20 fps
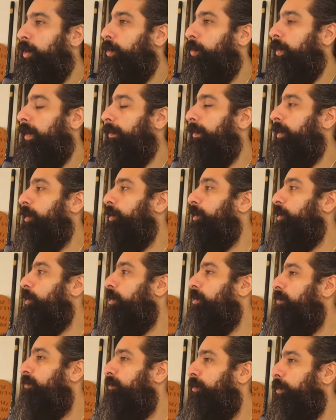we were going to
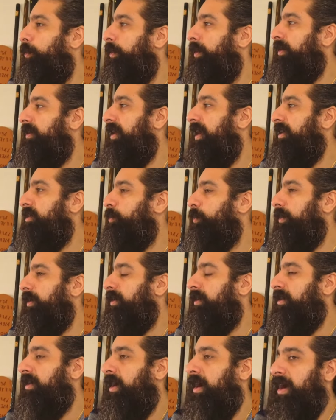go forward as
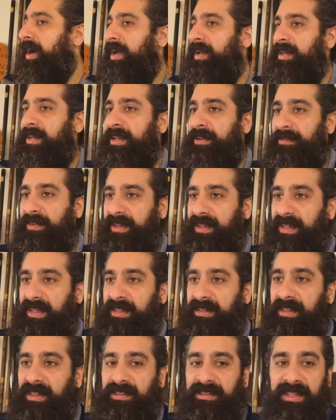we are living
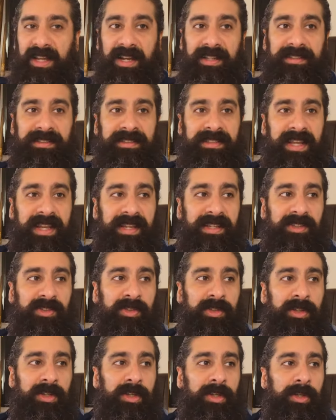in these last
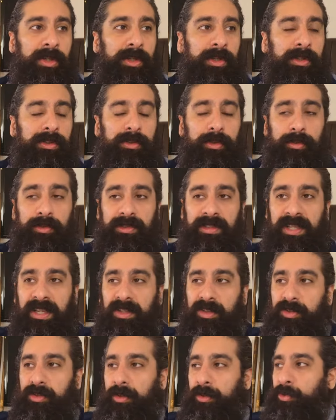days, to
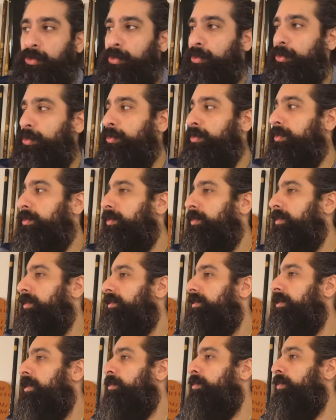teach the truth,
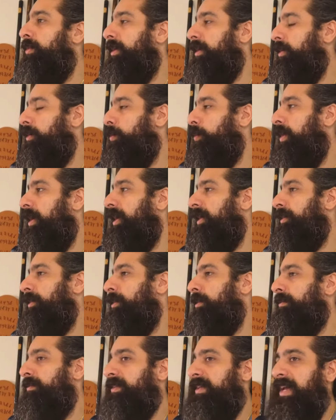the real word
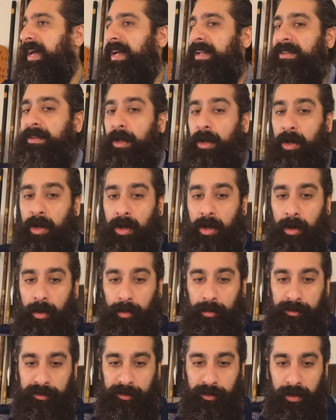of Yah, the
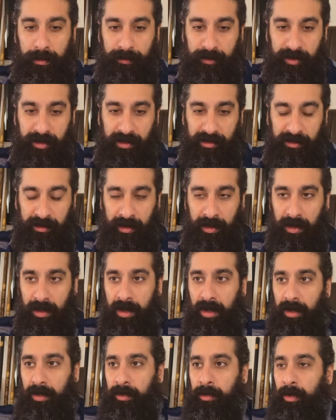whole scriptures,
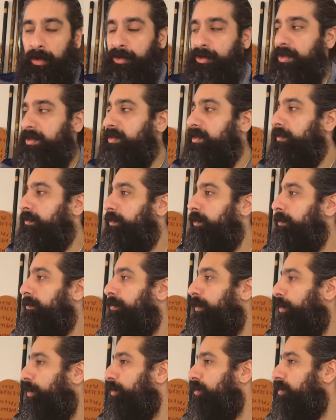not just a few
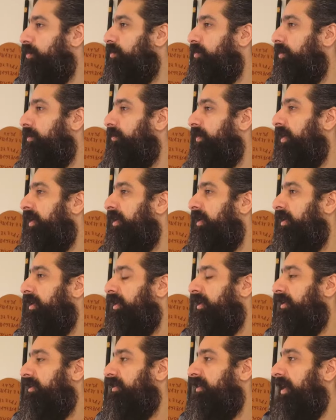portions of it,
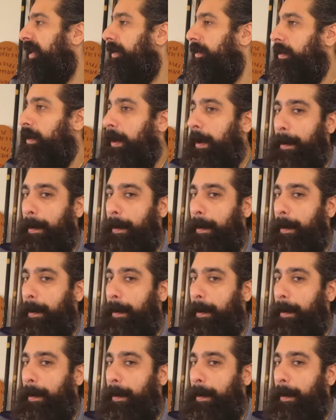that